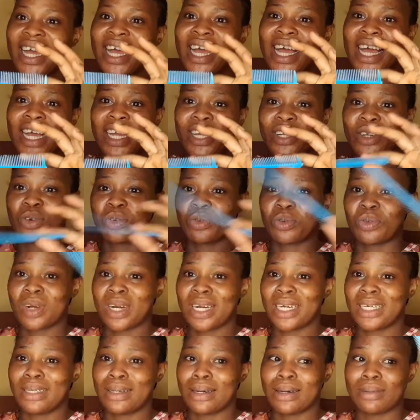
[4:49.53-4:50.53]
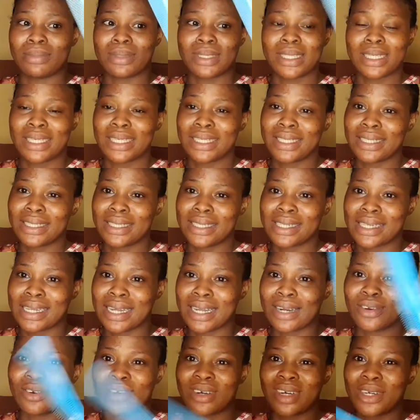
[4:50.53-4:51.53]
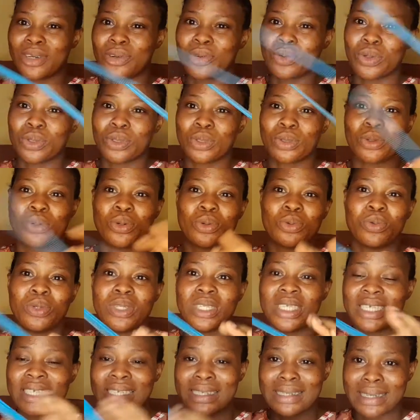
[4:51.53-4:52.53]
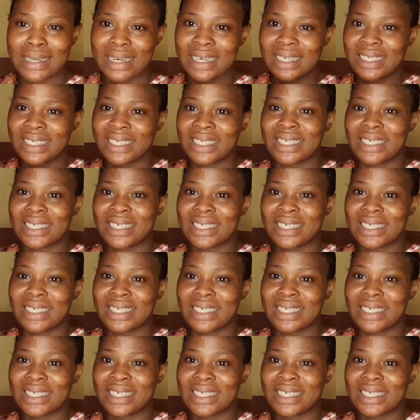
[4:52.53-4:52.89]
I don't know why I'm taking this along. I don't want to go with the set.